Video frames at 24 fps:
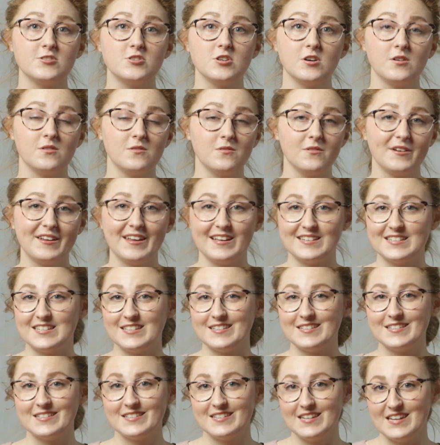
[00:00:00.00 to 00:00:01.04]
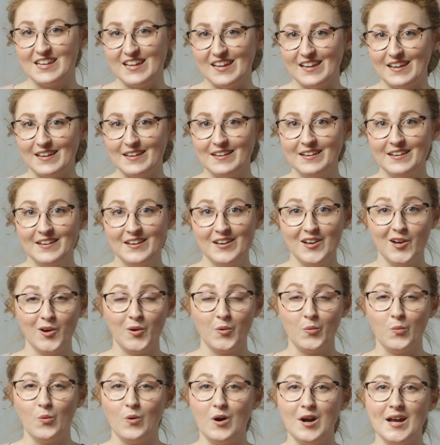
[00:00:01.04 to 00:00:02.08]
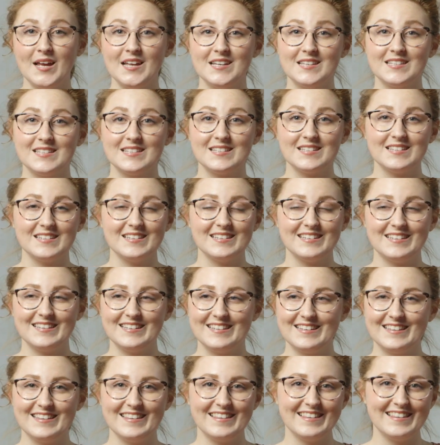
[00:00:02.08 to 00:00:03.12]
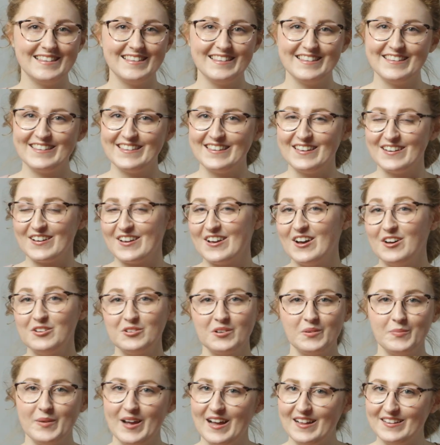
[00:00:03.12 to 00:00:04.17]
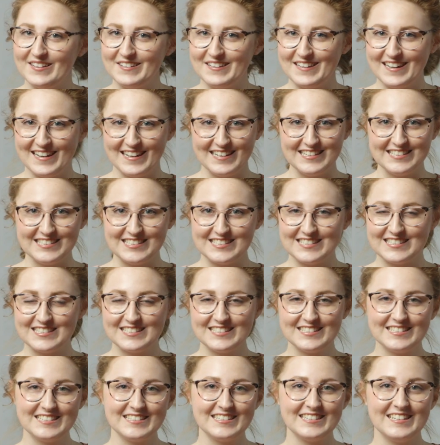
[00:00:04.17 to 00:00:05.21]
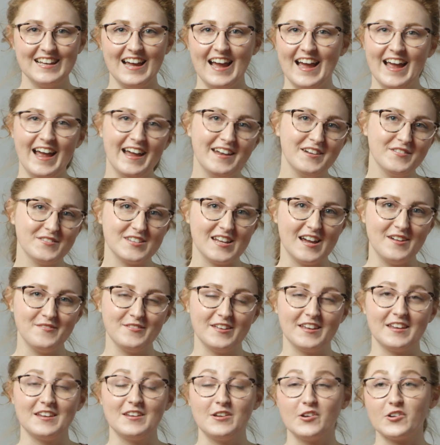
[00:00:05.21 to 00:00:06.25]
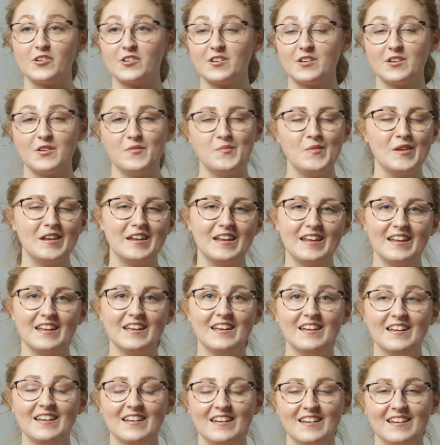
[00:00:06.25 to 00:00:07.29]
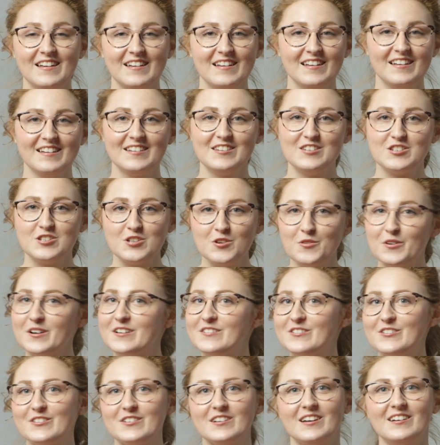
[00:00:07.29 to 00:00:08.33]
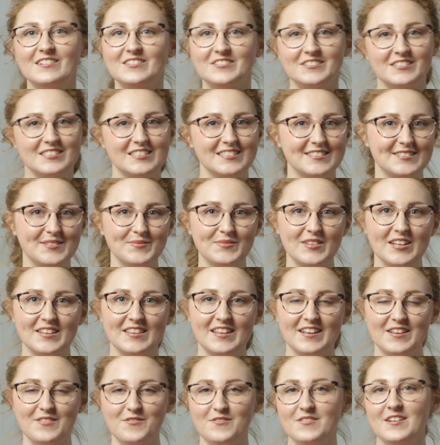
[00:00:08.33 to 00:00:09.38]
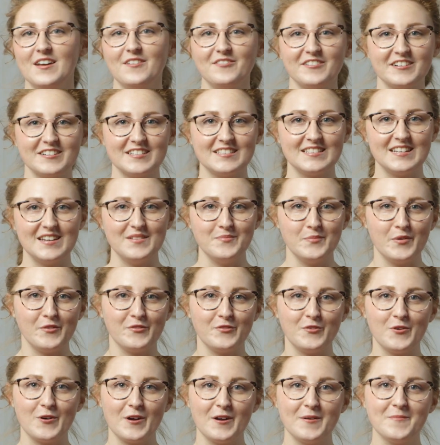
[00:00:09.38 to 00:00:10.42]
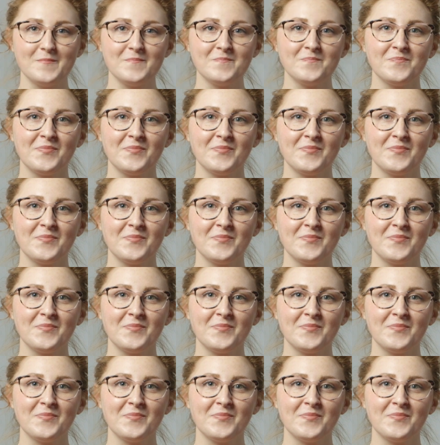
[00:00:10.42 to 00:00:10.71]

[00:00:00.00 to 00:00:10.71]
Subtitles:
don't get to see what the color palette is ahead of time. Like you're committing $200 to something that you've never seen before.